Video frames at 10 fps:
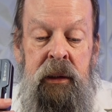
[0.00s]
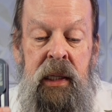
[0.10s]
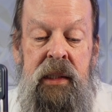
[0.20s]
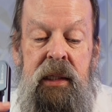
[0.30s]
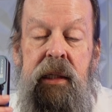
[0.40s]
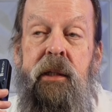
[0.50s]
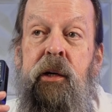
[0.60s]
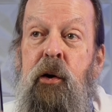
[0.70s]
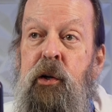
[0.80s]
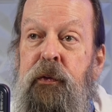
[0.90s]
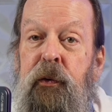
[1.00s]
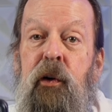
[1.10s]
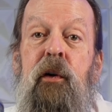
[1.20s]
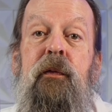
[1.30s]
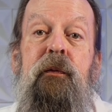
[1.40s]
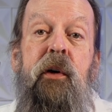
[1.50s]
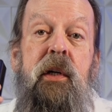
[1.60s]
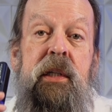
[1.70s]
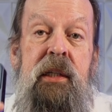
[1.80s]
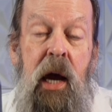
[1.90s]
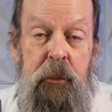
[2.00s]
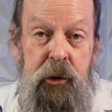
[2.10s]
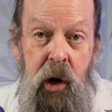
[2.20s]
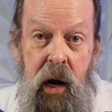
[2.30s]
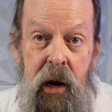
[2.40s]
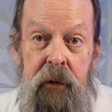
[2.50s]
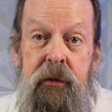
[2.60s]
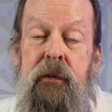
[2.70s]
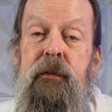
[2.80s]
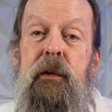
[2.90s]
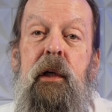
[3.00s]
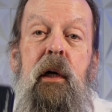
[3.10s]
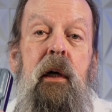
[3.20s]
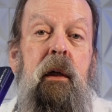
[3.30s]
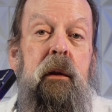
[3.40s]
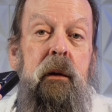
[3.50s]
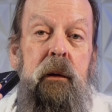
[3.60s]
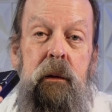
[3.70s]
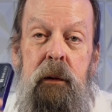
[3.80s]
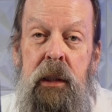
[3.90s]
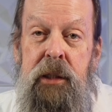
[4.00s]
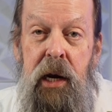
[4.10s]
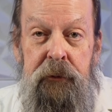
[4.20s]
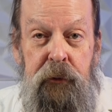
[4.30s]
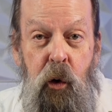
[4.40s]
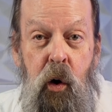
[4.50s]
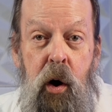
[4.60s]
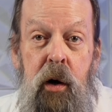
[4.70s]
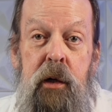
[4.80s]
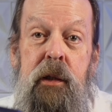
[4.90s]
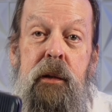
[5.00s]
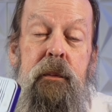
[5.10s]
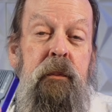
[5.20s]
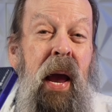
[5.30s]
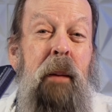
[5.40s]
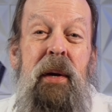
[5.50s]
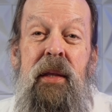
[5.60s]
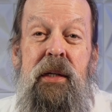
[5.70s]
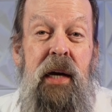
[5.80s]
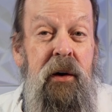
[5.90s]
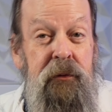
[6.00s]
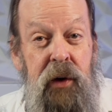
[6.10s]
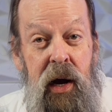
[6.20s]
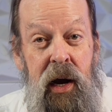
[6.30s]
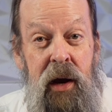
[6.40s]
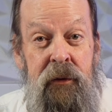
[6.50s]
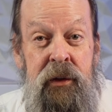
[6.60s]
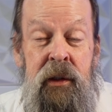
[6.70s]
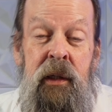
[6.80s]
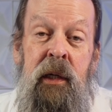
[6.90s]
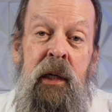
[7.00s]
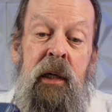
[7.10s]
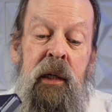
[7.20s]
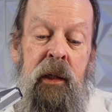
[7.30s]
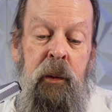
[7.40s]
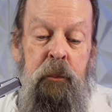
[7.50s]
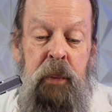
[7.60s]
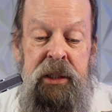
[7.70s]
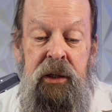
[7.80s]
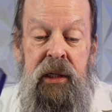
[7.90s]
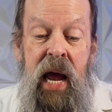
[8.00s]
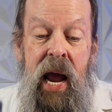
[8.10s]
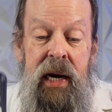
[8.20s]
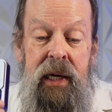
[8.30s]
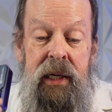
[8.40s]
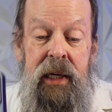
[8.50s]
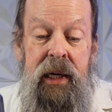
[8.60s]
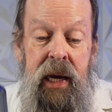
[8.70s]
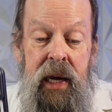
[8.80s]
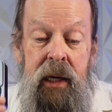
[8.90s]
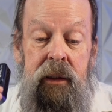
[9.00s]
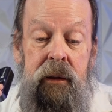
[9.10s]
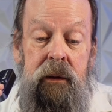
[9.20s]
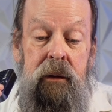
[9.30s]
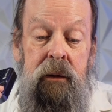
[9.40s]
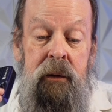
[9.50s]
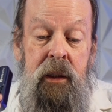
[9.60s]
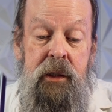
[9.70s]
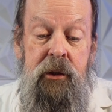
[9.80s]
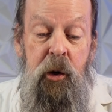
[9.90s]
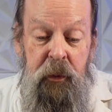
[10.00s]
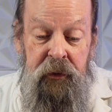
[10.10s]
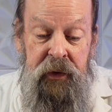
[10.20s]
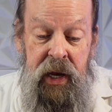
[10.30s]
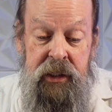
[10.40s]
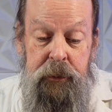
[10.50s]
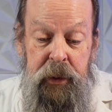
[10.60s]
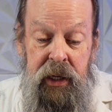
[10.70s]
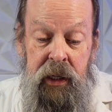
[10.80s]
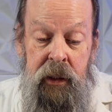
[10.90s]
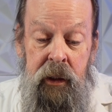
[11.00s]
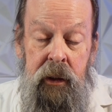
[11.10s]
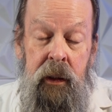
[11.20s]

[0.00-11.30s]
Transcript: this is useful for some drives, for the Gen 4s, maybe the Gen 5s, but you're not gonna get the super fast speed.